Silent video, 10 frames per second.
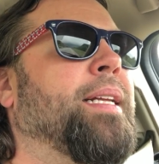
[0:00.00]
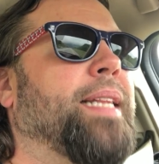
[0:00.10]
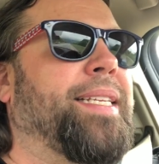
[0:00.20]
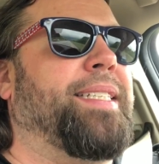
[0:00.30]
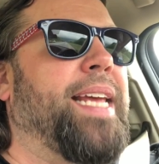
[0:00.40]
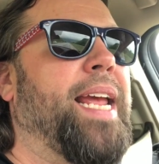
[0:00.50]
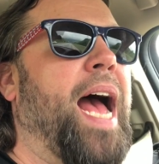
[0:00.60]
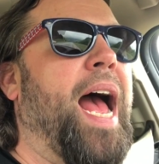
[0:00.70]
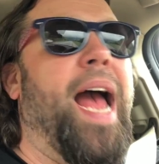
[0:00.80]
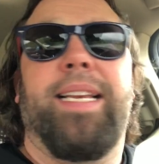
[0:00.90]
Let's see.
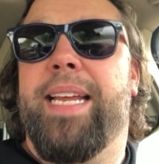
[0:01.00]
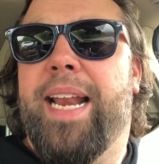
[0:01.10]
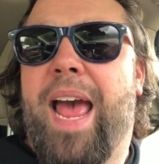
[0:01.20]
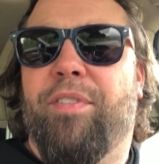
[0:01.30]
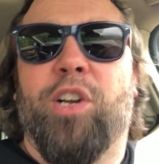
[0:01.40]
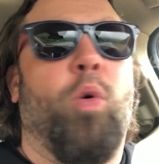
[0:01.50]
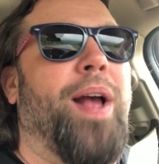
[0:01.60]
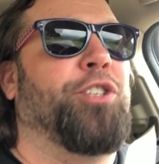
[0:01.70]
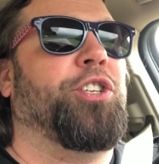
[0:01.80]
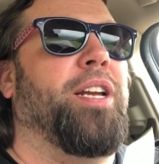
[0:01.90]
I did have a
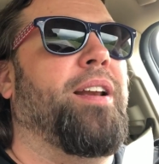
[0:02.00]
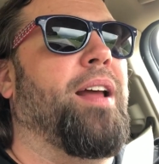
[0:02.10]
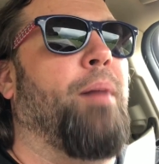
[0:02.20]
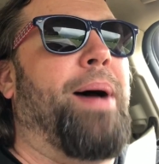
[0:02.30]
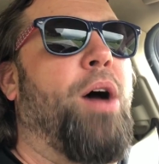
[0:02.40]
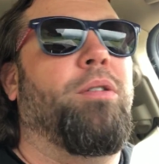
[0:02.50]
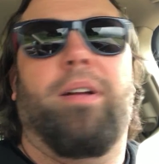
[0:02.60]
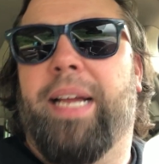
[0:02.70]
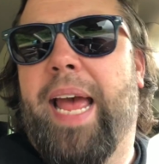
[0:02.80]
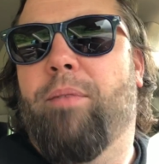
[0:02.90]
question about,
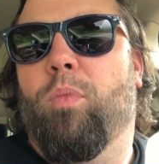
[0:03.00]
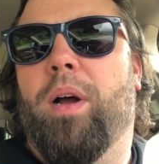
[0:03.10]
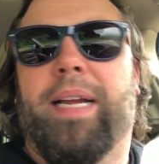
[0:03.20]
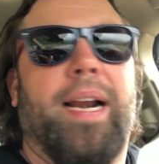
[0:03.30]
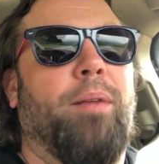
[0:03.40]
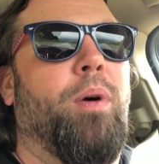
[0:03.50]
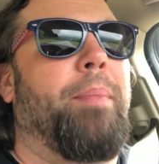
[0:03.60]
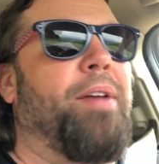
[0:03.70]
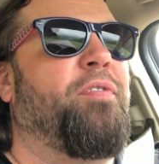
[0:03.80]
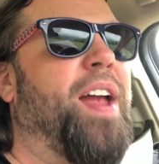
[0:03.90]
again, kind of what
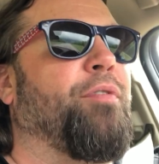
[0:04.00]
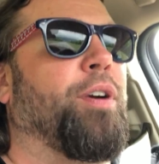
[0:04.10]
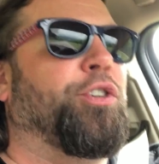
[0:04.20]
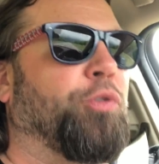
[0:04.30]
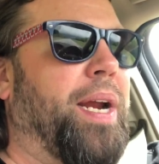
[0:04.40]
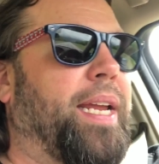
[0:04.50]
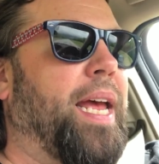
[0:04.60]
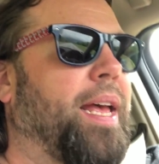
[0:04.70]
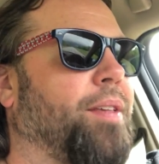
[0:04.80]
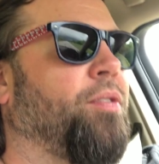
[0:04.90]
my favorite drink
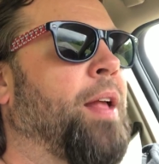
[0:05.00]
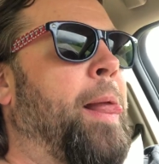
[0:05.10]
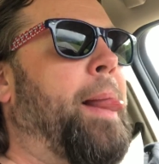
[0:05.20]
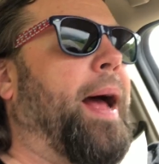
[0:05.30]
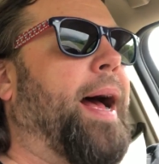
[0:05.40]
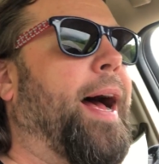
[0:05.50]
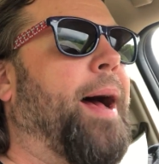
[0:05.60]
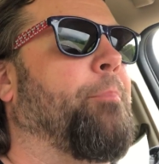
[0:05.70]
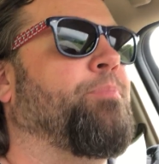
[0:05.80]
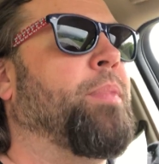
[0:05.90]
is.
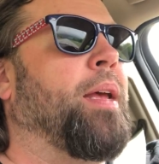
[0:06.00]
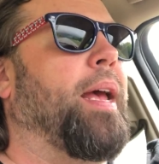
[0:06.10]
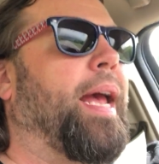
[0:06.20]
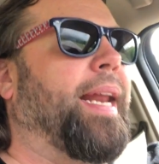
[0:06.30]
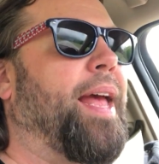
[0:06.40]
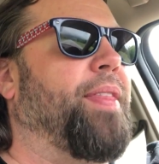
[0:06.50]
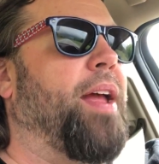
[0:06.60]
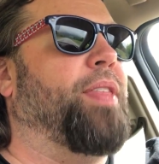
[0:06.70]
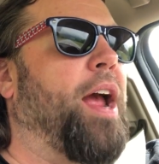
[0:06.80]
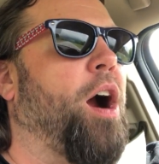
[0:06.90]
And again,
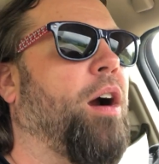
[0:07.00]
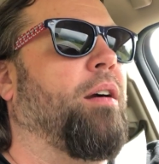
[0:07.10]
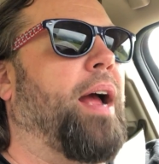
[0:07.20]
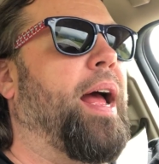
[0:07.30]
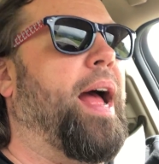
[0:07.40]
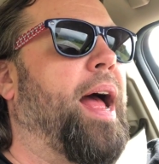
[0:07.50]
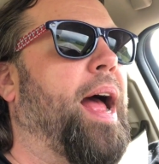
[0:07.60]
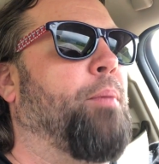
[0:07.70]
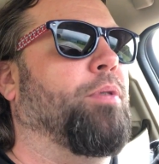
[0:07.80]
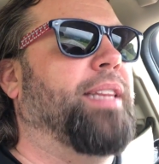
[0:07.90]
they are,
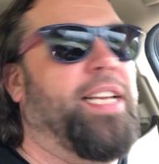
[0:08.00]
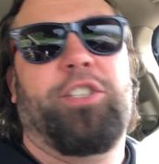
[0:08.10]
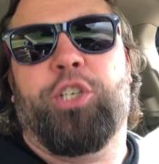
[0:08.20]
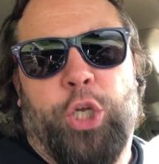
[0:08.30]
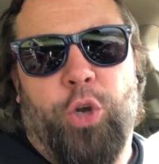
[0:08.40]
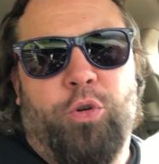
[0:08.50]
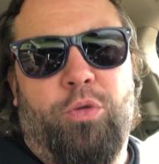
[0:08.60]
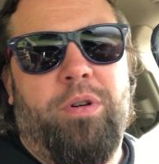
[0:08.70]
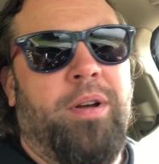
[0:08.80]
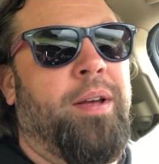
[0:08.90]
I will list 2.